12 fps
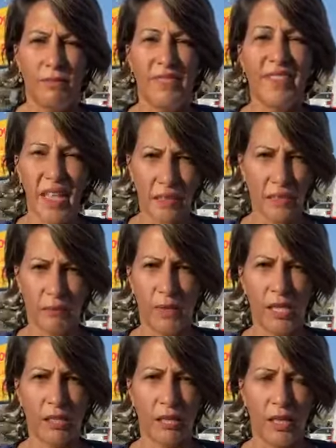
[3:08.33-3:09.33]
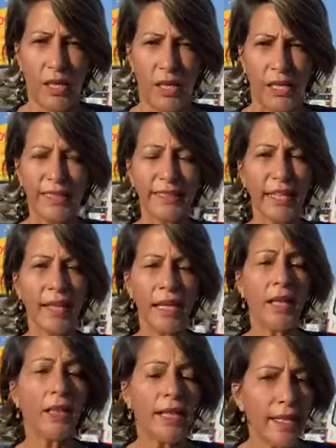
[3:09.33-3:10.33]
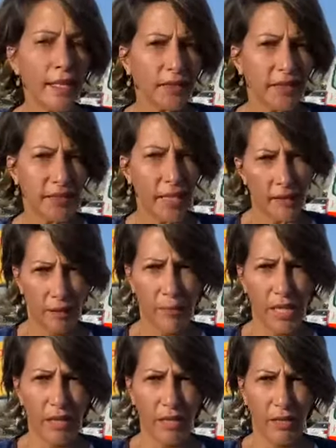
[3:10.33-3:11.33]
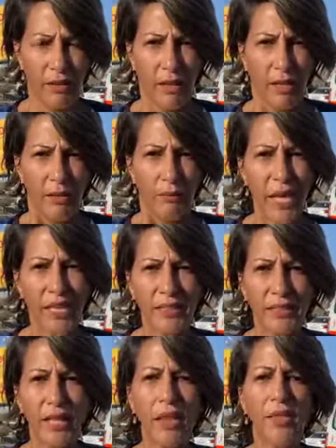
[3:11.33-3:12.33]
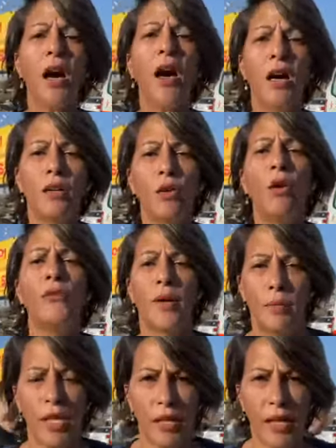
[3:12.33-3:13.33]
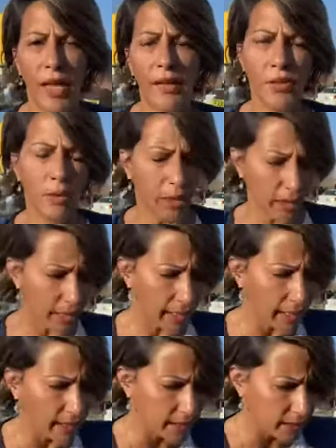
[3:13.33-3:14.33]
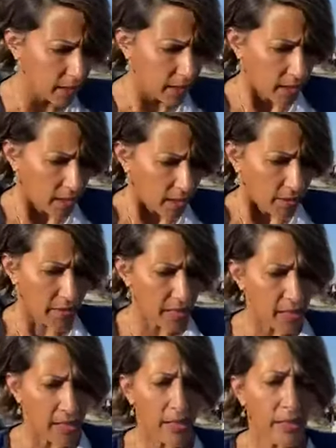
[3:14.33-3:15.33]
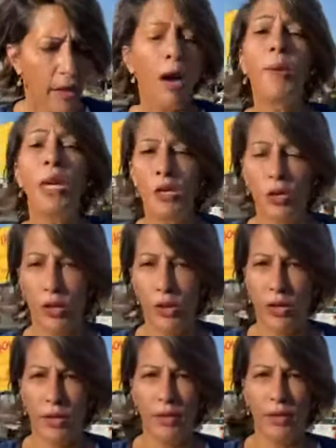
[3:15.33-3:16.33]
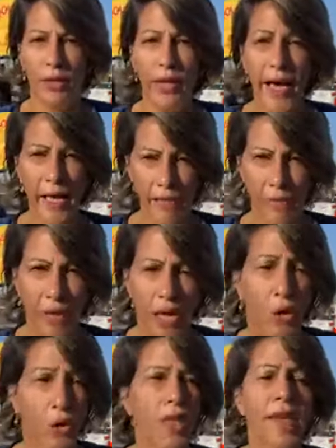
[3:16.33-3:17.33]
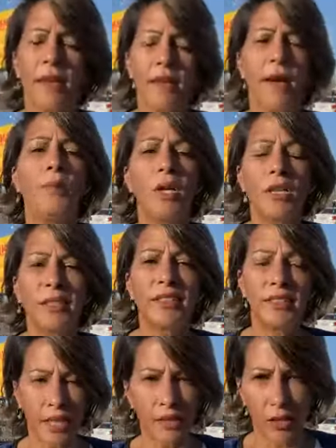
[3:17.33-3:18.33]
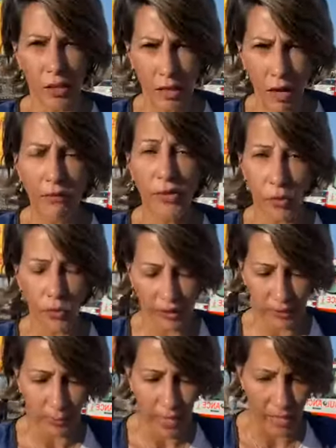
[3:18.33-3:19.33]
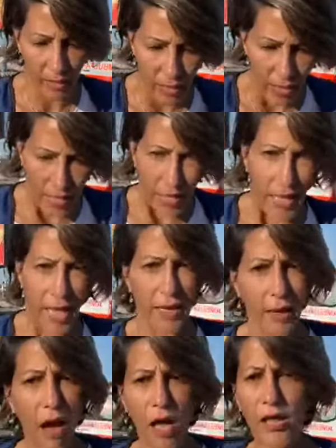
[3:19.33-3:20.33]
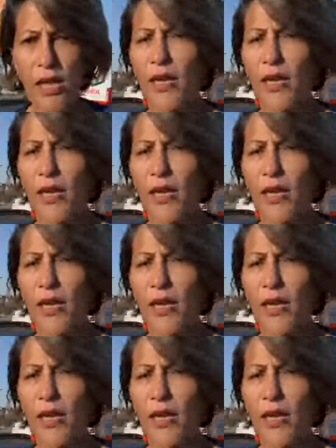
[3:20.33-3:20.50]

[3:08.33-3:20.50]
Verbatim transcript: settlement. It's an illegal settlement based in the heart of Ramallah. And Ramallah is the economical life or the economical center of the West Bank. And on the